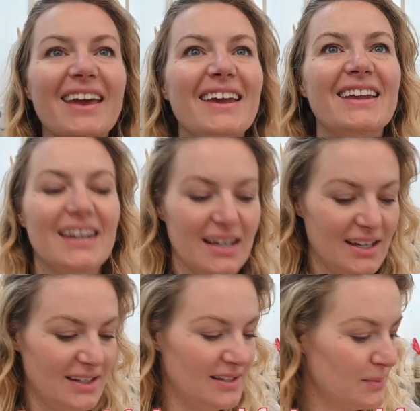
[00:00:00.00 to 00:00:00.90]
It
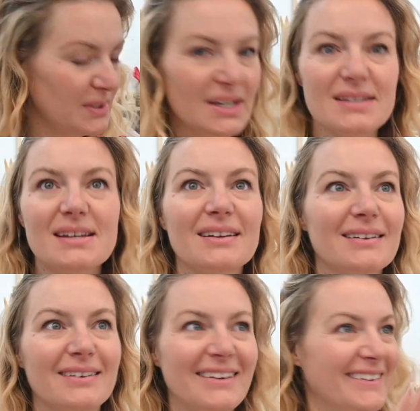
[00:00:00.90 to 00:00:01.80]
is, what day is it?
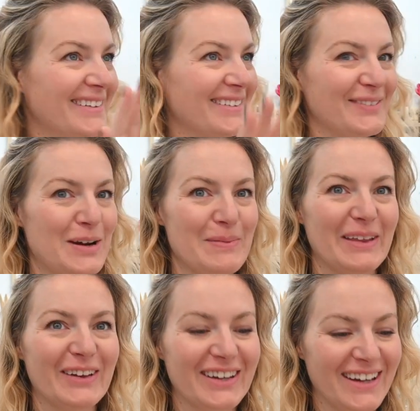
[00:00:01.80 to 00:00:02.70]
Where am I
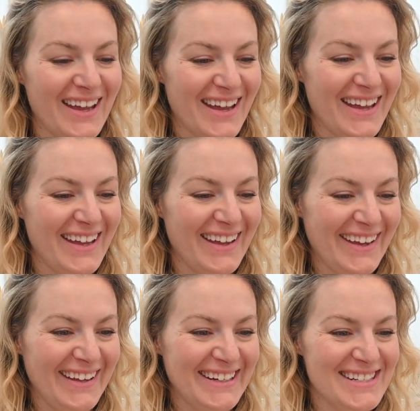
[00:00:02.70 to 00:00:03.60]
looking?
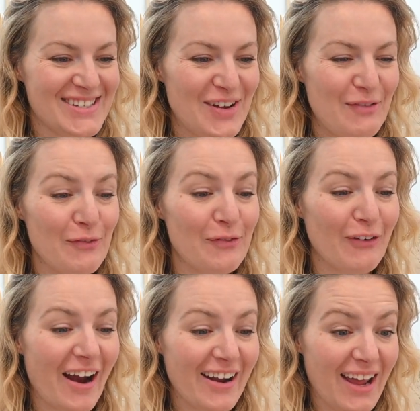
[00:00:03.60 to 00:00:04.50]
It is
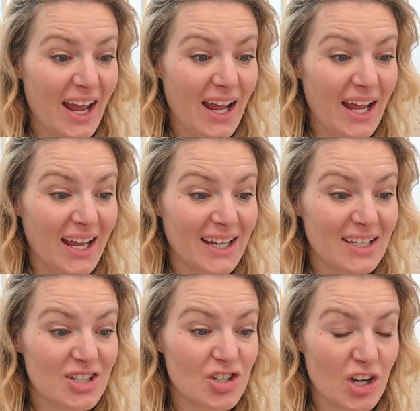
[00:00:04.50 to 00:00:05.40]
Friday,
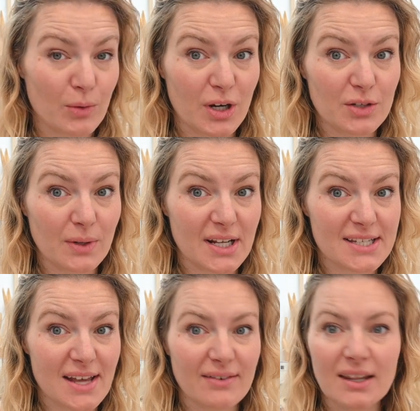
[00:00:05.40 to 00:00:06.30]
January
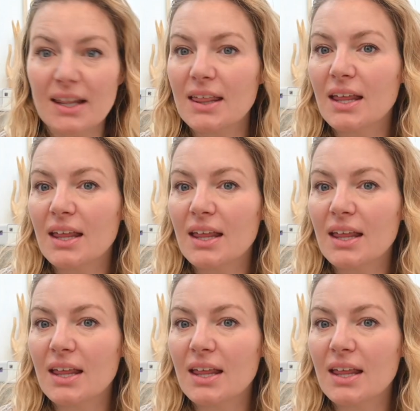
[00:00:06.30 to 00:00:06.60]
27th.